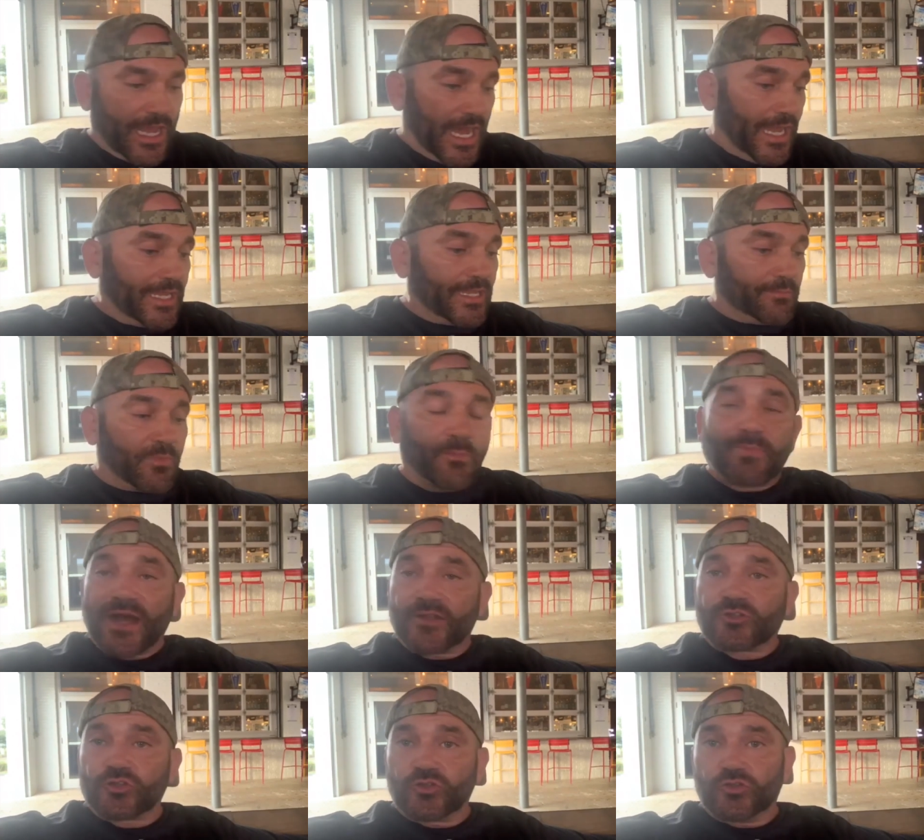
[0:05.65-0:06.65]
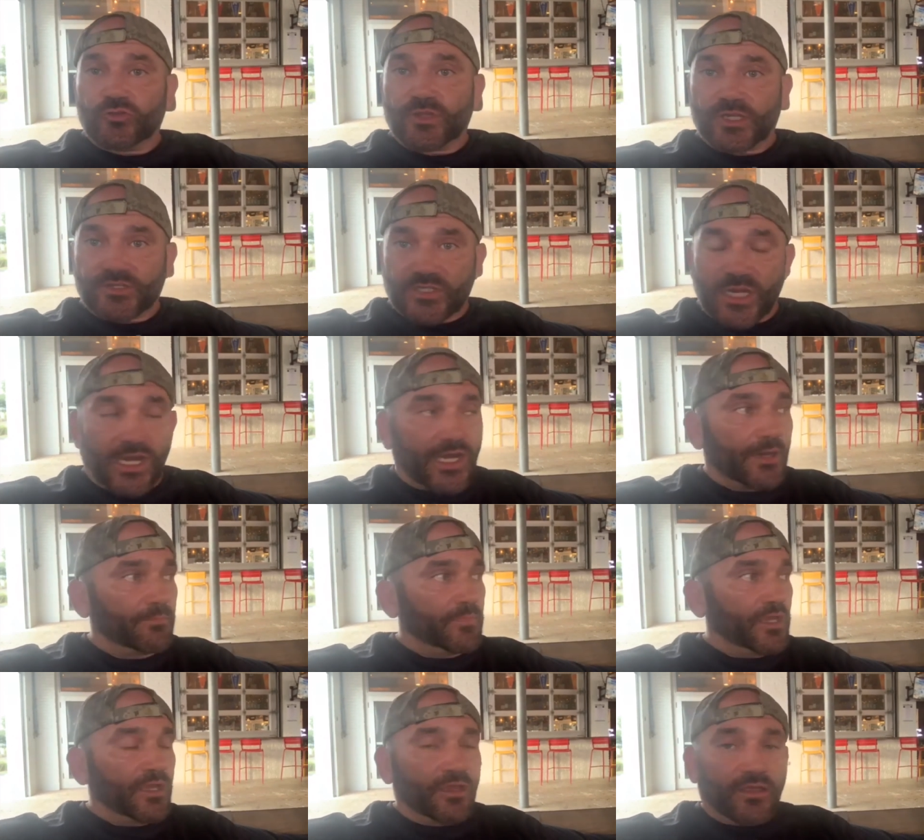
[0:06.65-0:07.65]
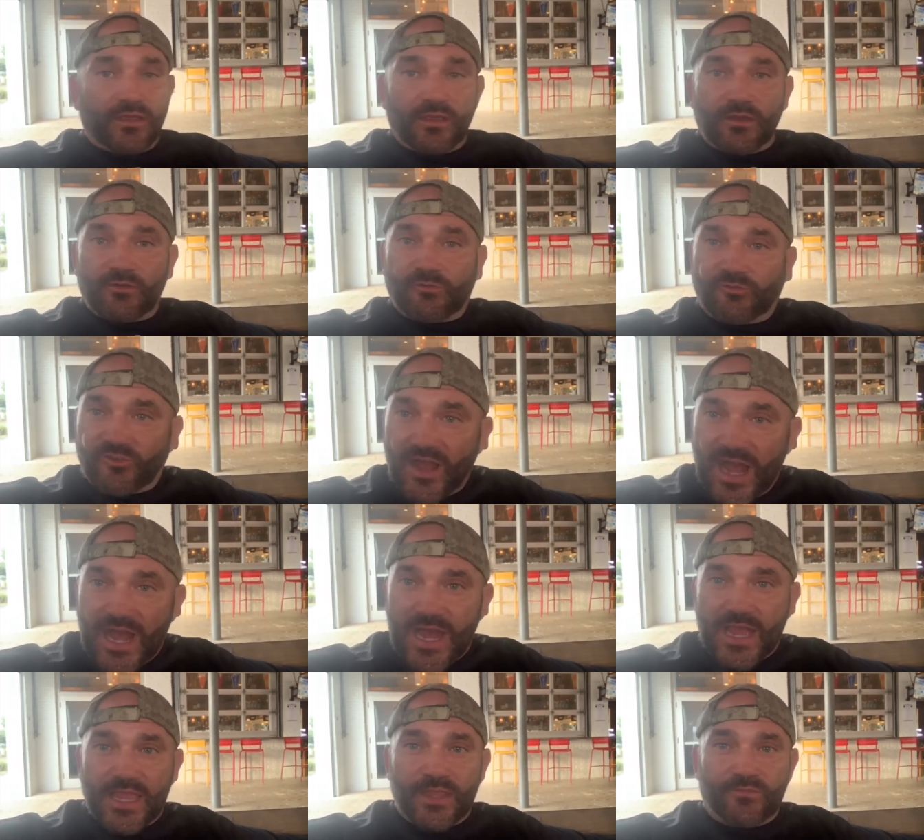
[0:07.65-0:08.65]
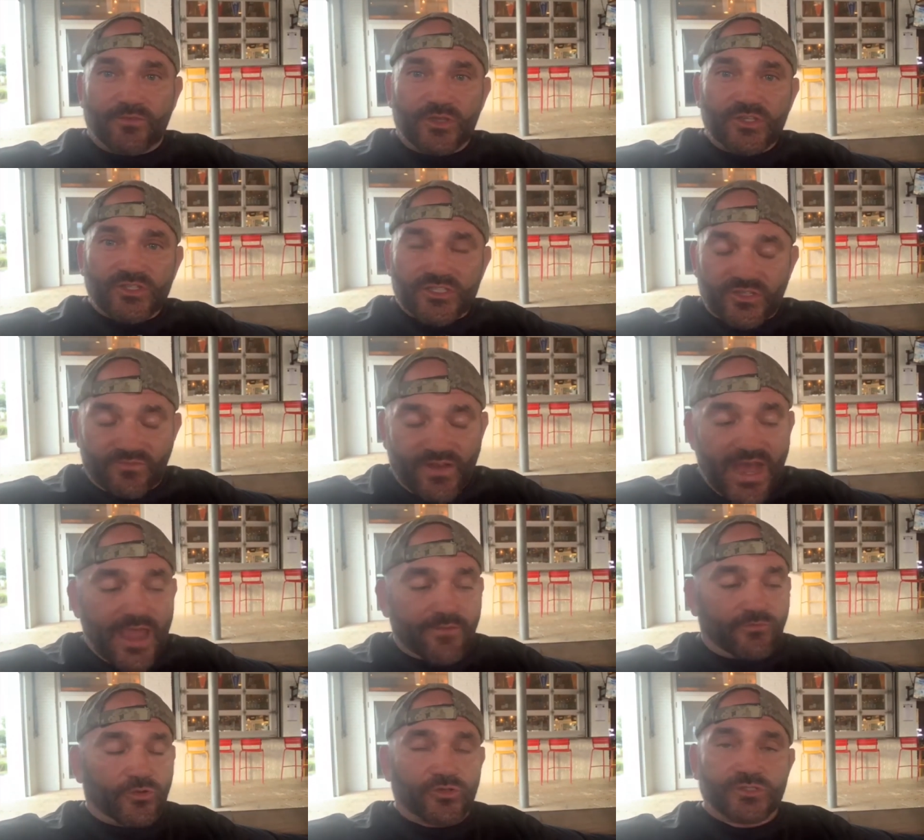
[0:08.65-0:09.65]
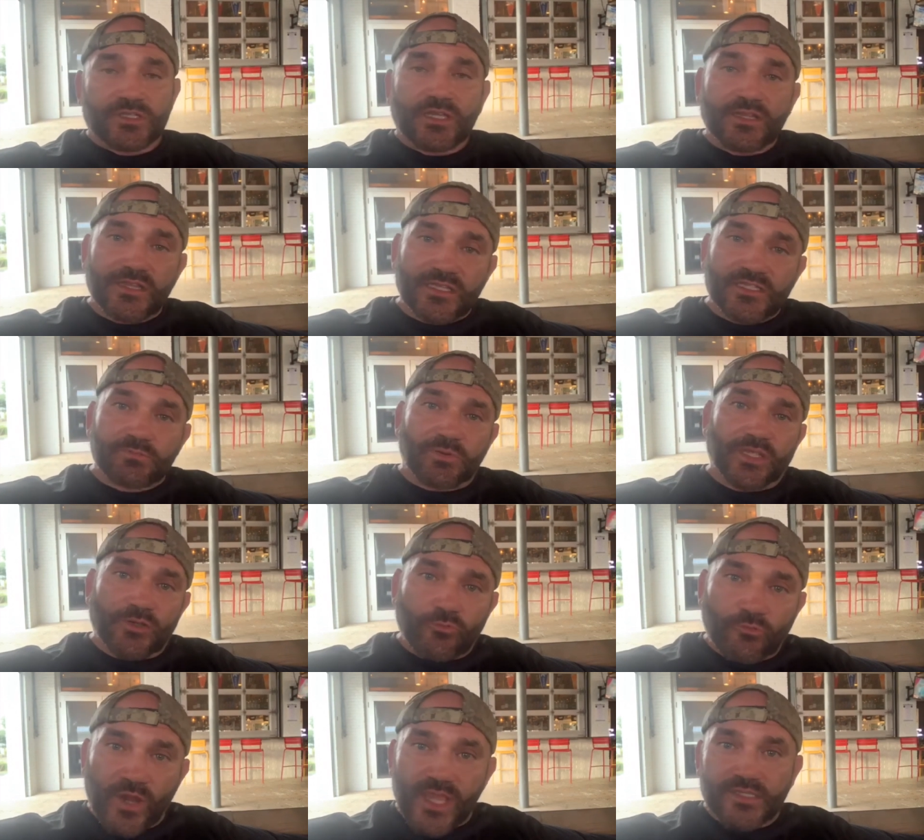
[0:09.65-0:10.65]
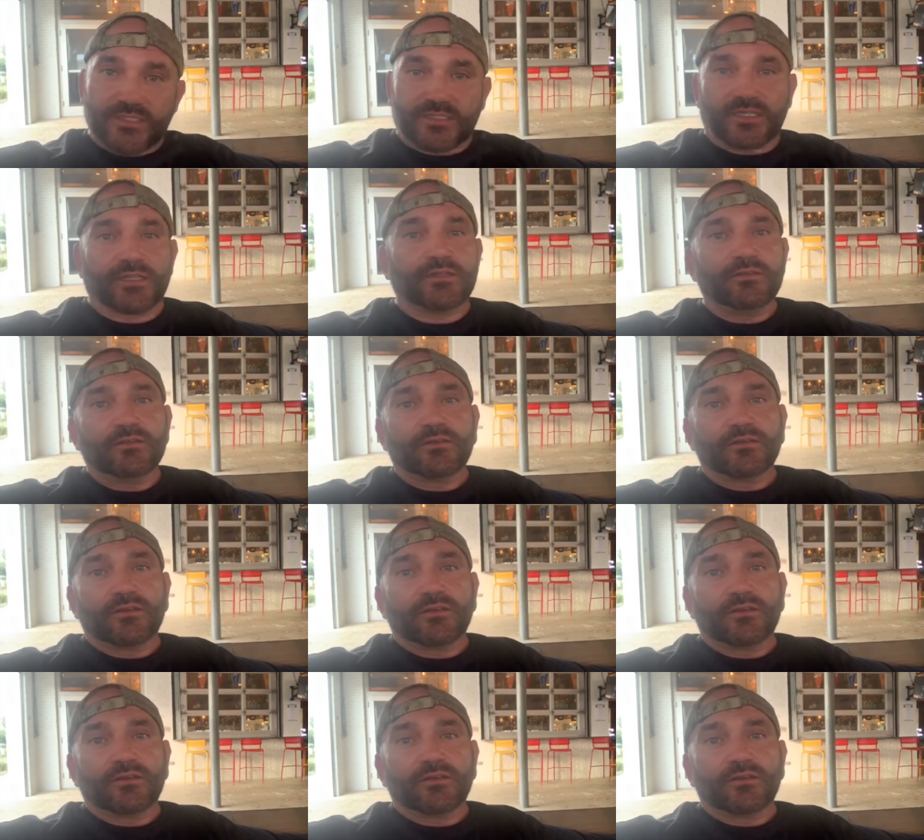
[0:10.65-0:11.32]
I am about to do the top 5 survivors that's been arrested